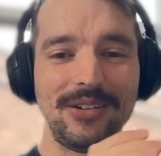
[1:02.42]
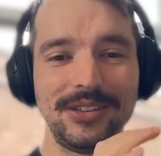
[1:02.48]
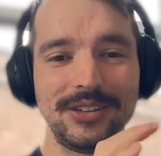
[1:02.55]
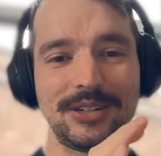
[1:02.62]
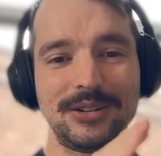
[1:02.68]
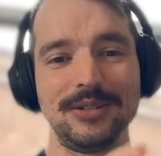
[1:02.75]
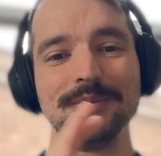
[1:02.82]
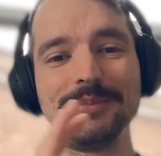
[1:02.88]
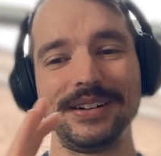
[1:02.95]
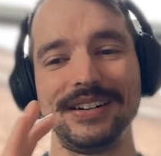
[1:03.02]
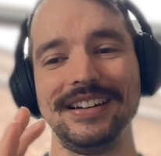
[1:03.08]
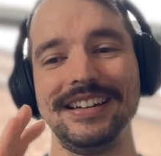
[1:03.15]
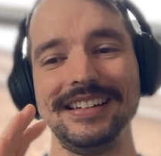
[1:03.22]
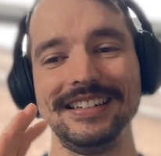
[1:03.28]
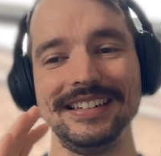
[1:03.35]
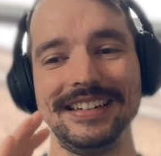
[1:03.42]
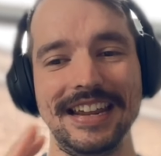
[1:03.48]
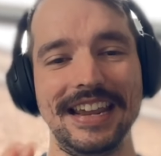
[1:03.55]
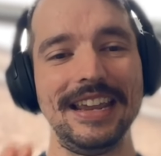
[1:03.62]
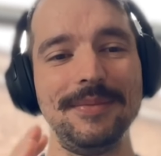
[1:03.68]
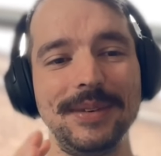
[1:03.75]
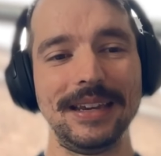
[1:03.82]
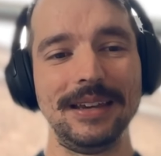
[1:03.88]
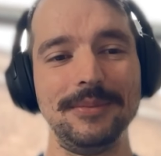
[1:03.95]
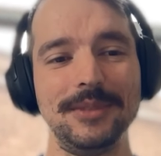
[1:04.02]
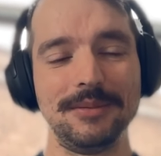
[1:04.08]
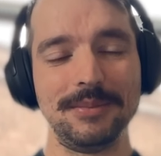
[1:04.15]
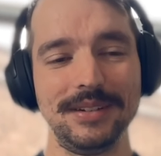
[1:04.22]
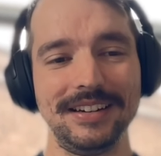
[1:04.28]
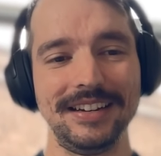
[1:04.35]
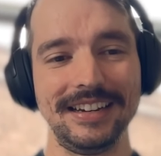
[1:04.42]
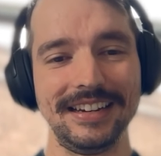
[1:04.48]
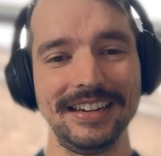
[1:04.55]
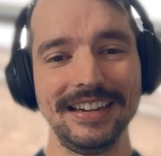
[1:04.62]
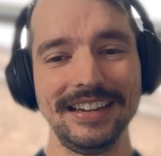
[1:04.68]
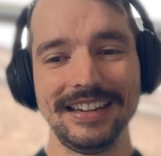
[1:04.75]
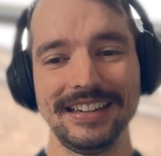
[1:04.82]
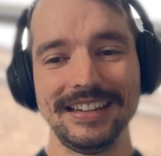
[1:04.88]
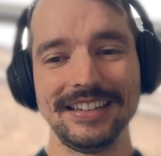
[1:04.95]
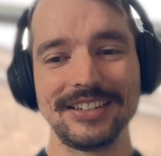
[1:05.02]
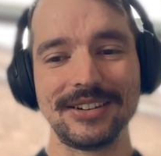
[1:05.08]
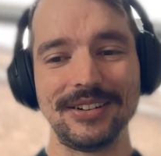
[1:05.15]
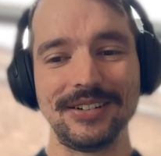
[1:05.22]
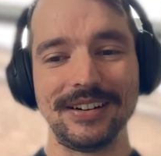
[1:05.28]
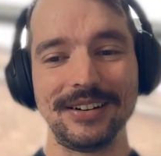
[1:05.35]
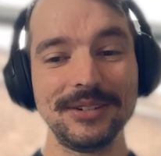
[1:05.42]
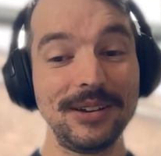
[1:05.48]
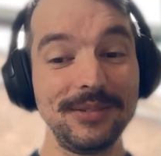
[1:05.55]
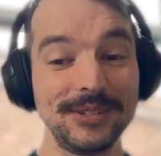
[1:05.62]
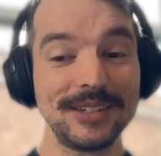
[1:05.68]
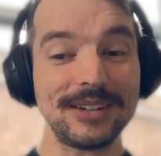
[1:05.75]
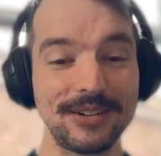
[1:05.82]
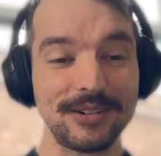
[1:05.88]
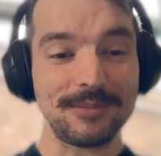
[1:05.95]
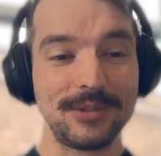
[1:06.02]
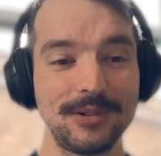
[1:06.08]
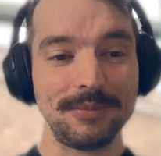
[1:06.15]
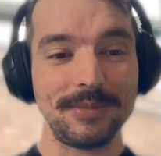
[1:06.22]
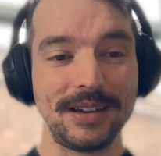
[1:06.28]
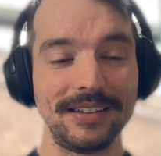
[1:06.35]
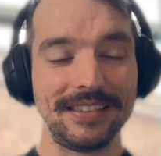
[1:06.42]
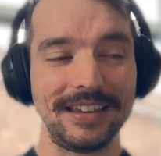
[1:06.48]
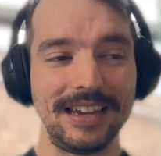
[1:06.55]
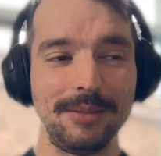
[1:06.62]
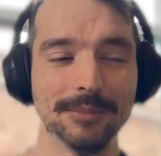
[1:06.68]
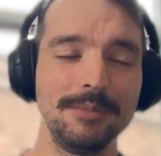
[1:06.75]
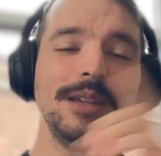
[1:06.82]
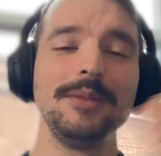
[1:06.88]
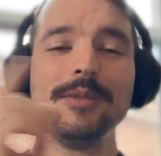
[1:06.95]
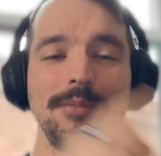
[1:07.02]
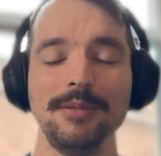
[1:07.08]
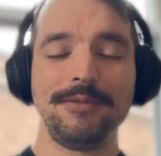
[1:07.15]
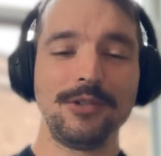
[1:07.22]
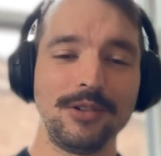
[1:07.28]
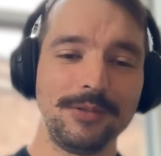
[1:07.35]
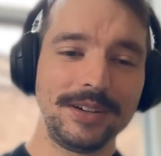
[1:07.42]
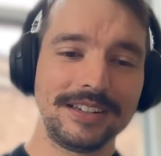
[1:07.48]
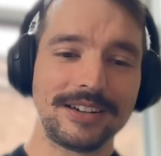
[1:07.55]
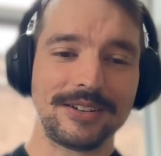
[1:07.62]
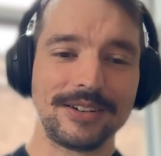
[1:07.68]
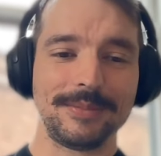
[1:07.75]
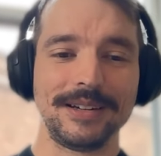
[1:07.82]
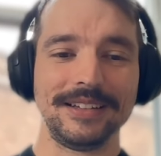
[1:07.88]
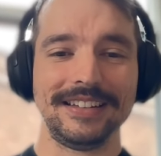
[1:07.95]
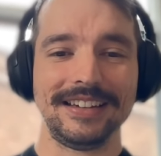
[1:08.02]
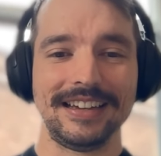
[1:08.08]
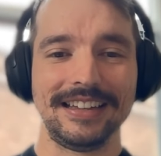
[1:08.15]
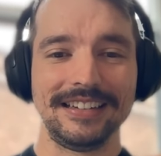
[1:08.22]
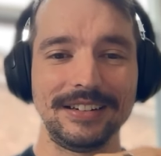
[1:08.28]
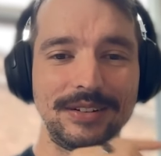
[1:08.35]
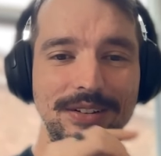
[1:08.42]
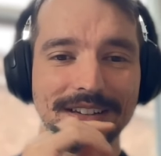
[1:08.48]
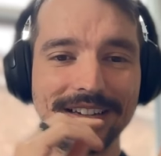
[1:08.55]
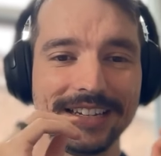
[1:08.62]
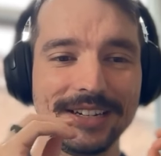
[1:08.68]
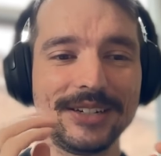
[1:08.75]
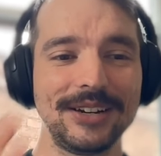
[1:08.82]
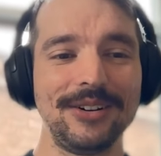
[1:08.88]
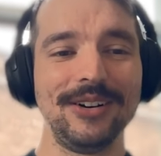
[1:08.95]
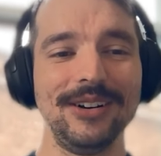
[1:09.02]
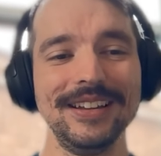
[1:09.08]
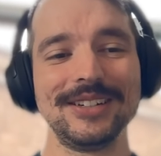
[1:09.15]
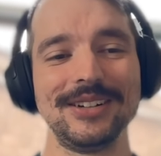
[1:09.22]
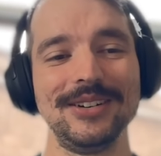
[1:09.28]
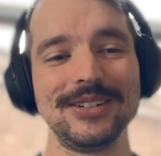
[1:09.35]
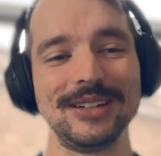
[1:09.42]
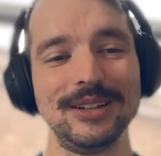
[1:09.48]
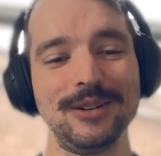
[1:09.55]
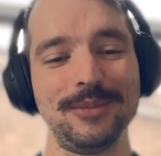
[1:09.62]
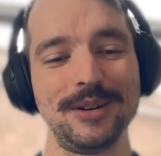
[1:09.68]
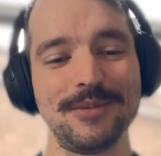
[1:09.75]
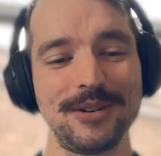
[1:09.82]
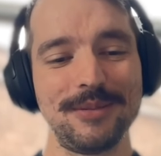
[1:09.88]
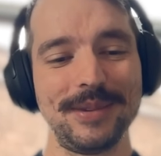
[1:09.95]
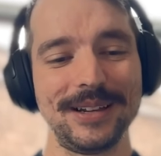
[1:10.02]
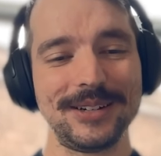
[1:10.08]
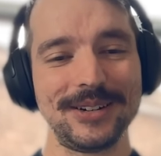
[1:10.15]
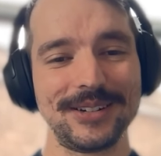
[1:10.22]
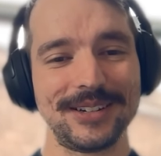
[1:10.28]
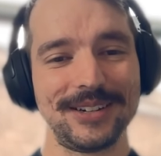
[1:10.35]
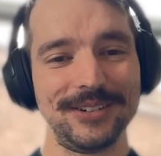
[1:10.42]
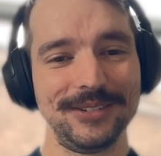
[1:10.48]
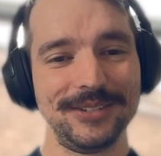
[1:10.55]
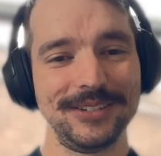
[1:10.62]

the TodePond name came to be. So I would love to talk more about that. But maybe before we talk about that, can you tell our listeners a little bit more about yourself?